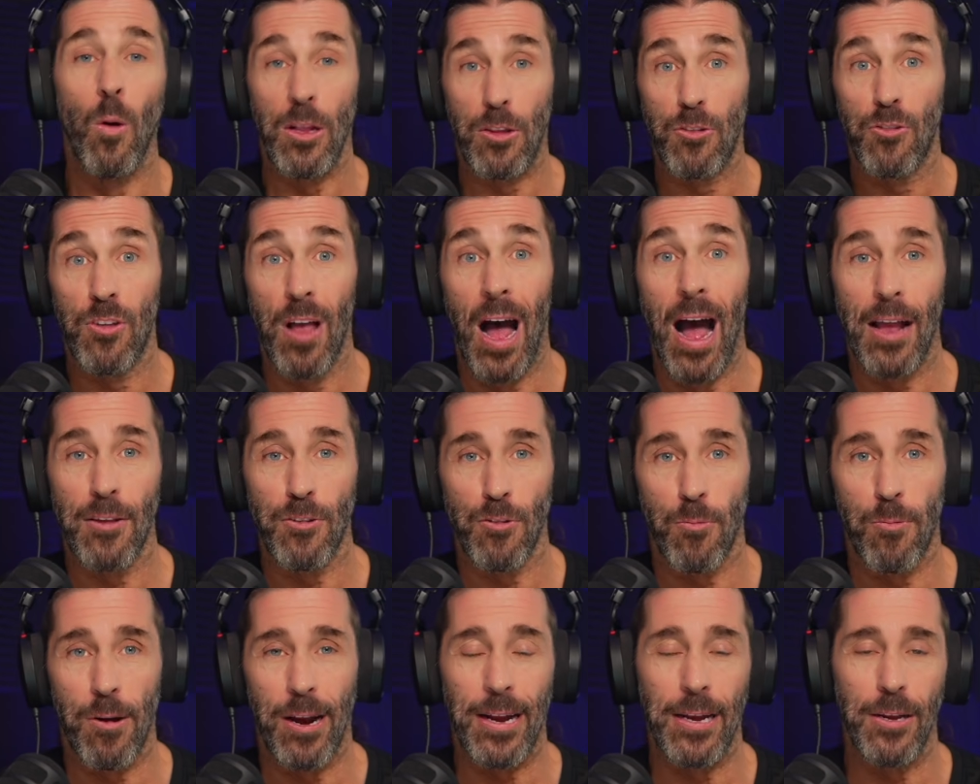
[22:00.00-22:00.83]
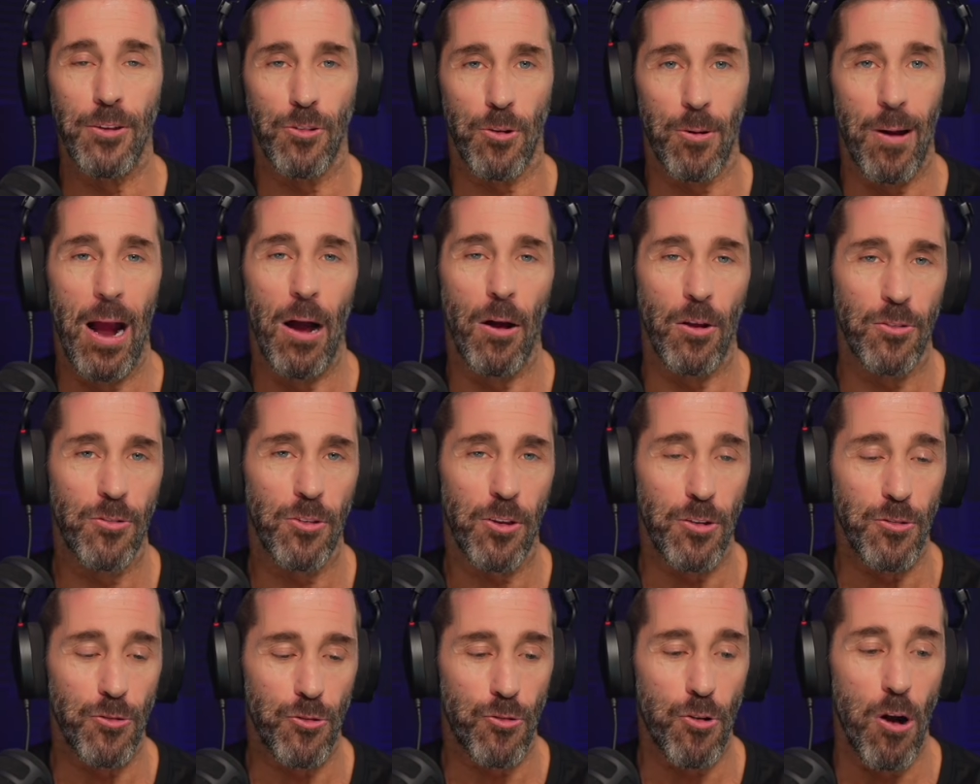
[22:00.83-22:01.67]
what size a ring is or how it's
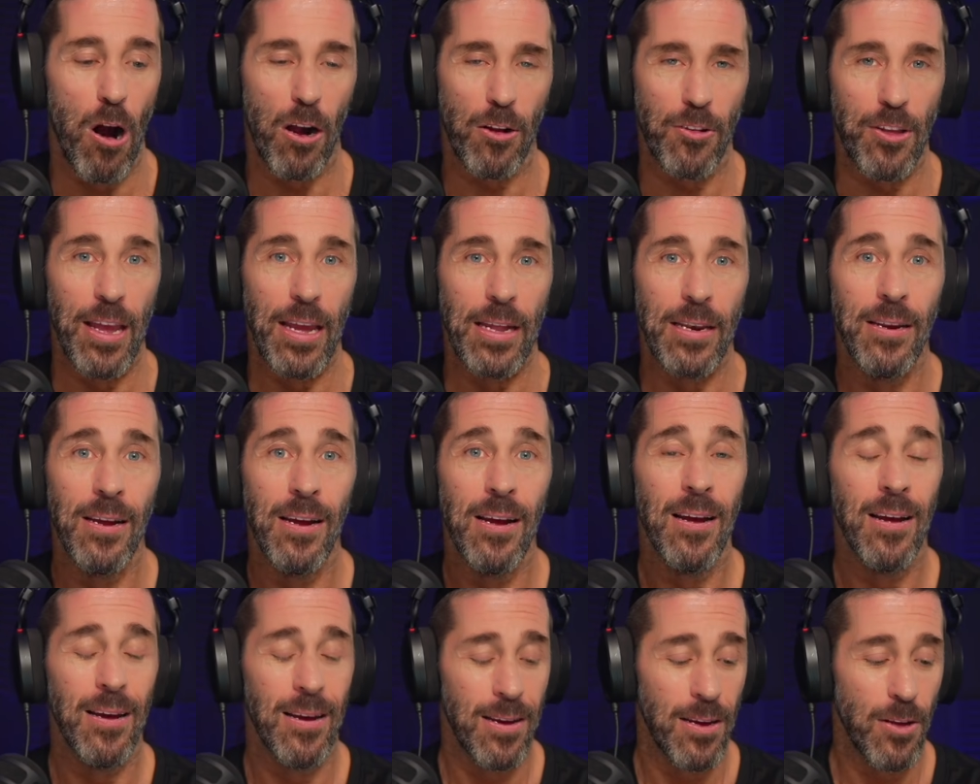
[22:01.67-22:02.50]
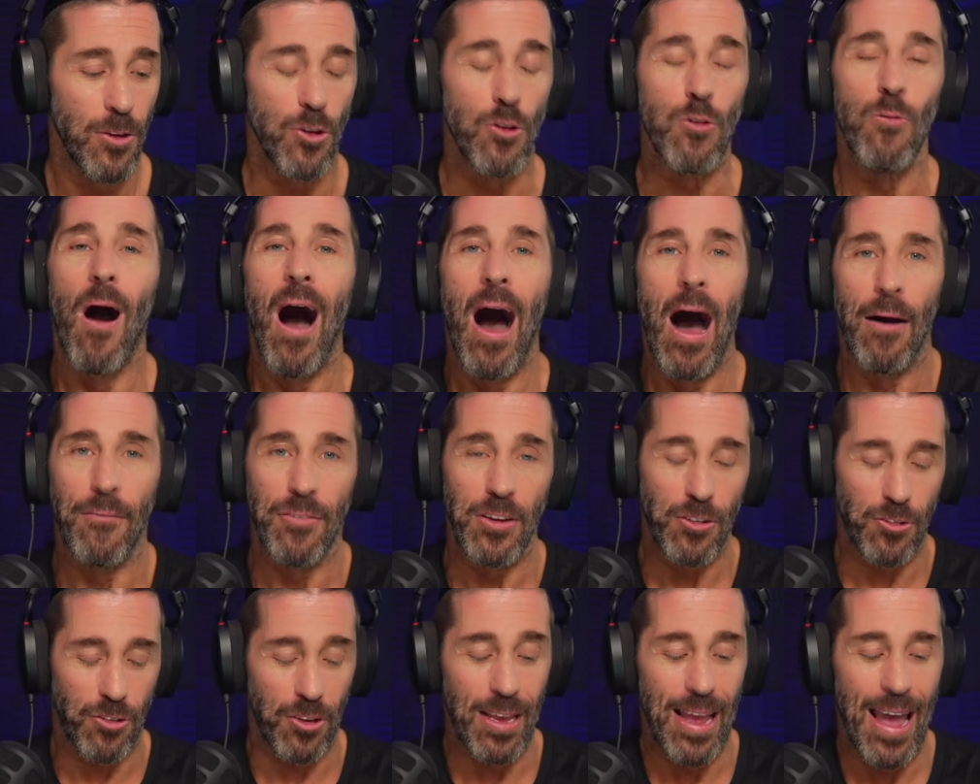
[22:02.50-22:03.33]
constructed, you
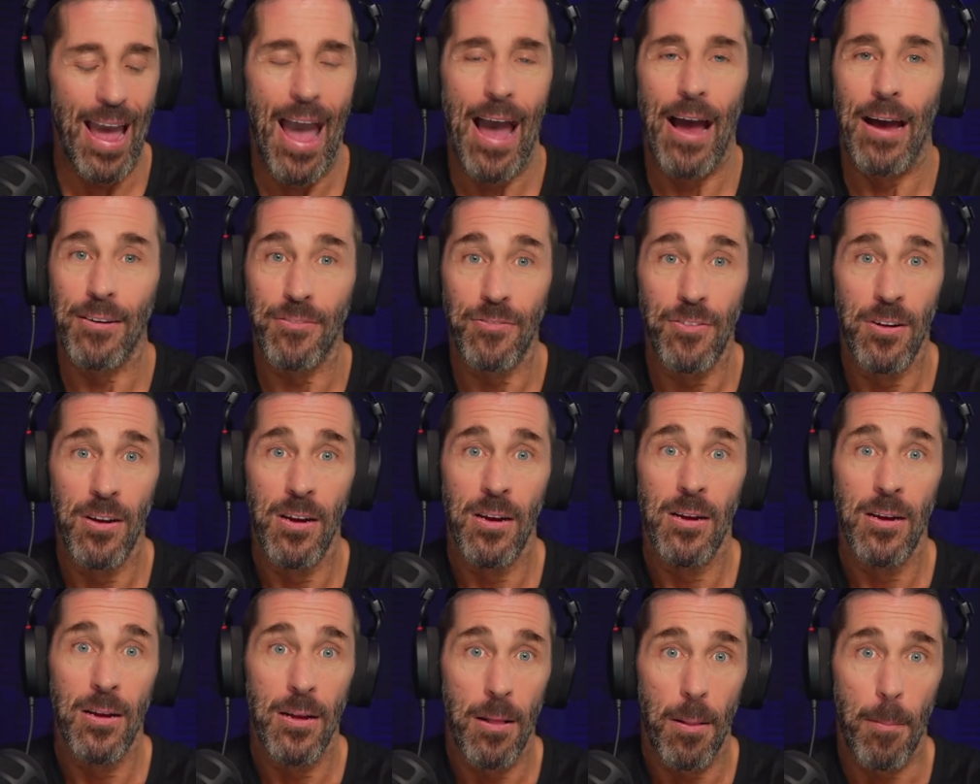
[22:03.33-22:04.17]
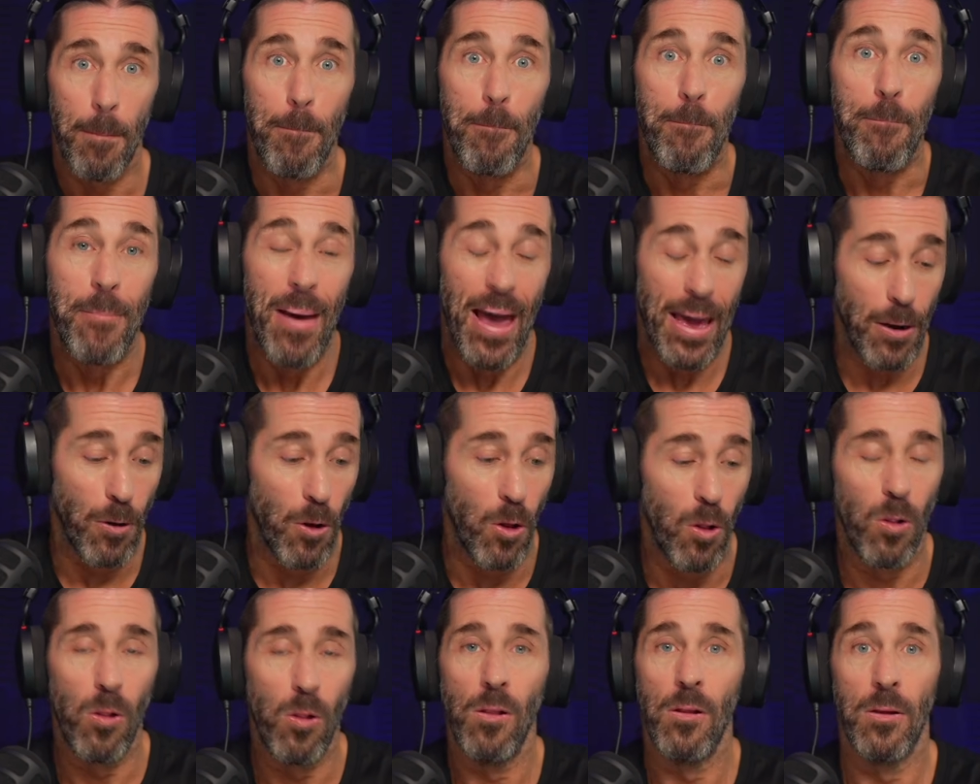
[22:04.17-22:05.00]
obviously have
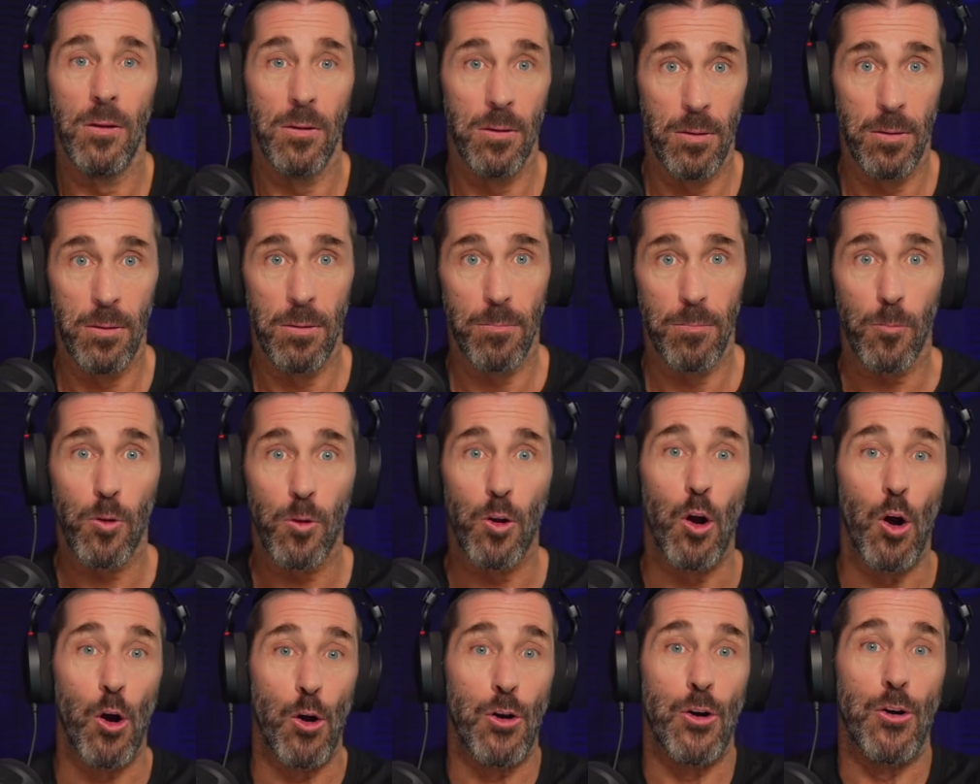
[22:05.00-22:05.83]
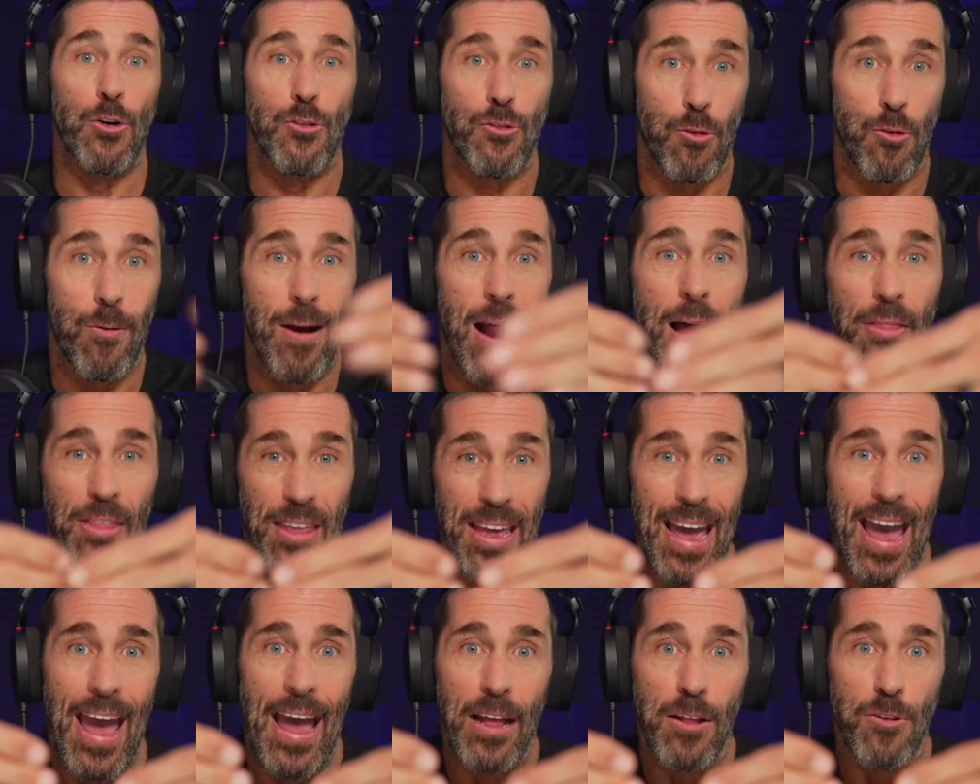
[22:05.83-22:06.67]
metal girders around
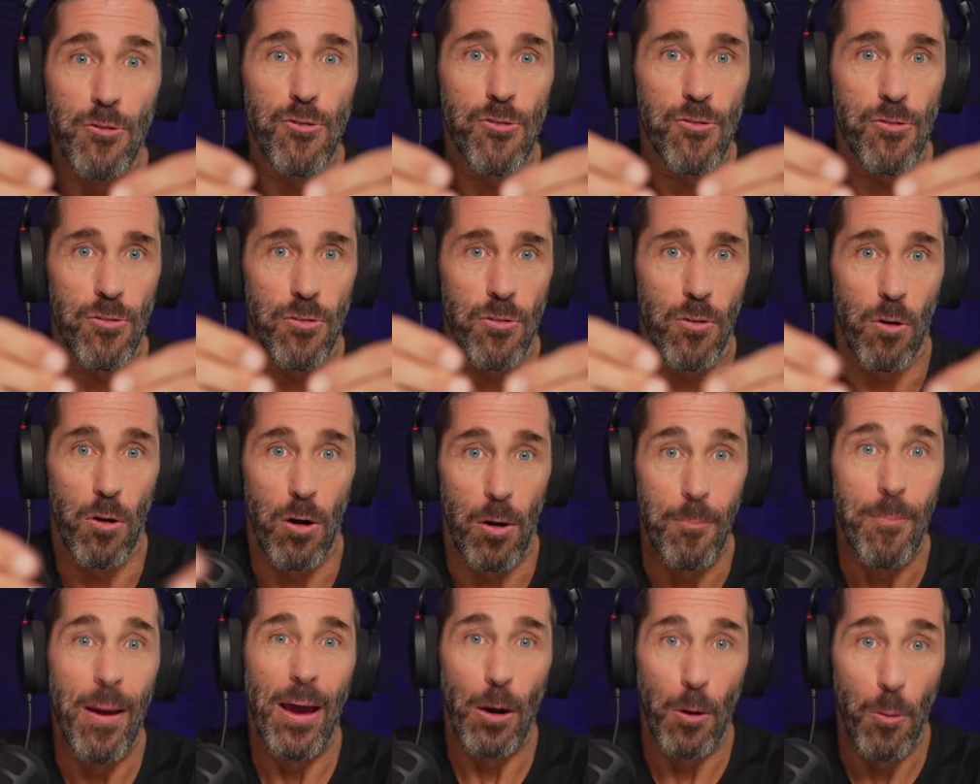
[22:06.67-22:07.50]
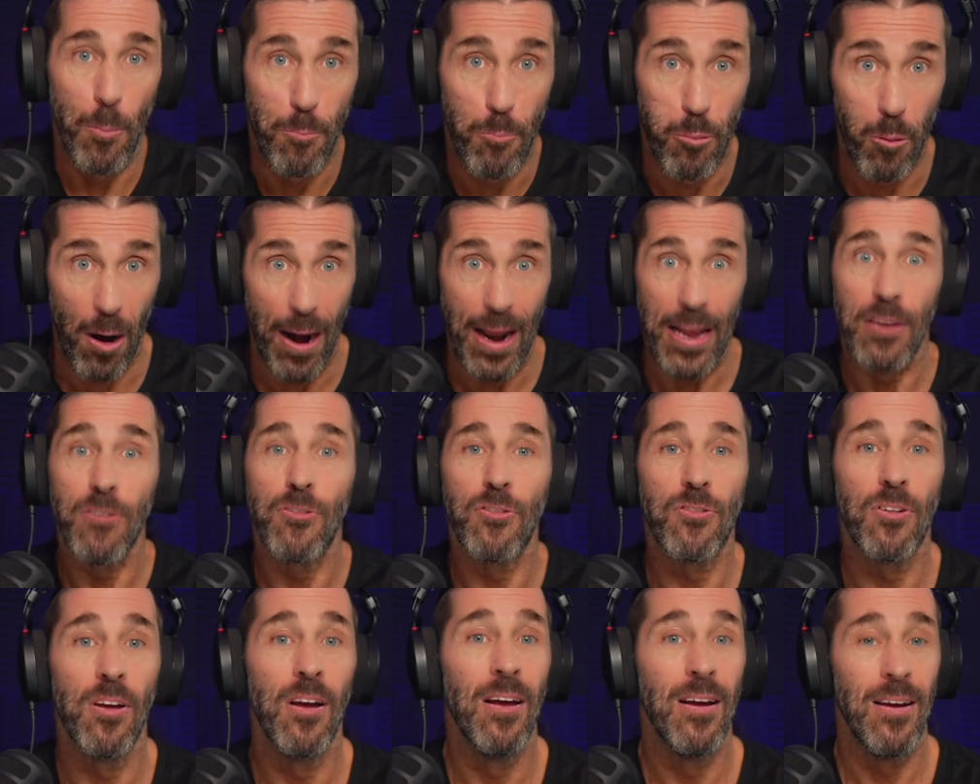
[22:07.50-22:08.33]
the edge or a metal
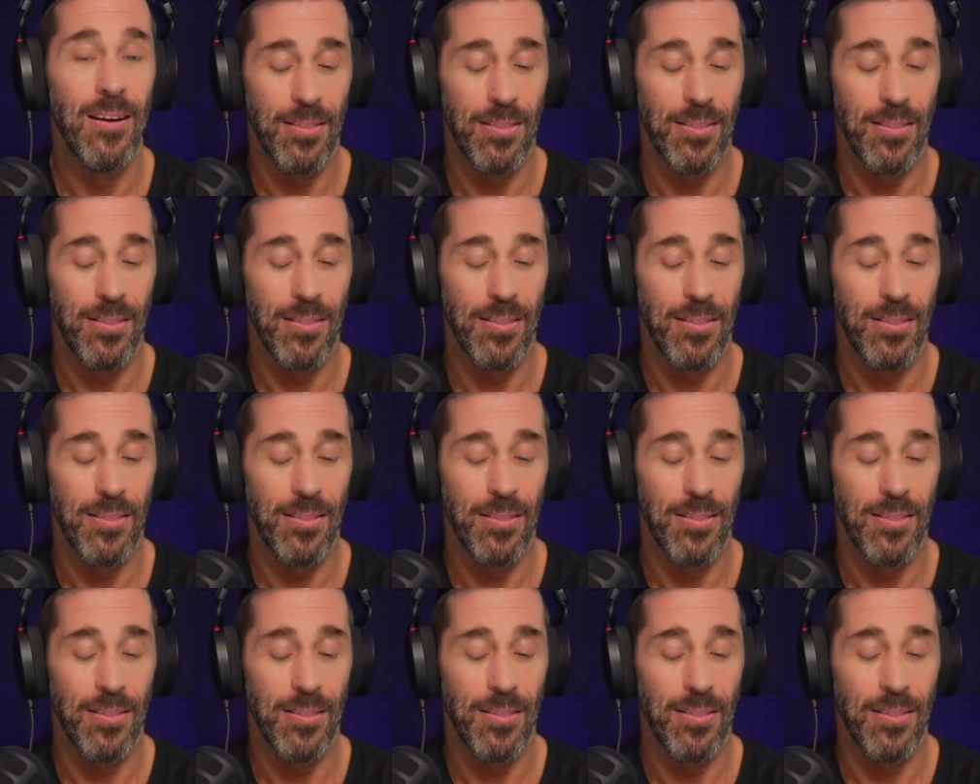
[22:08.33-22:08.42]
brace.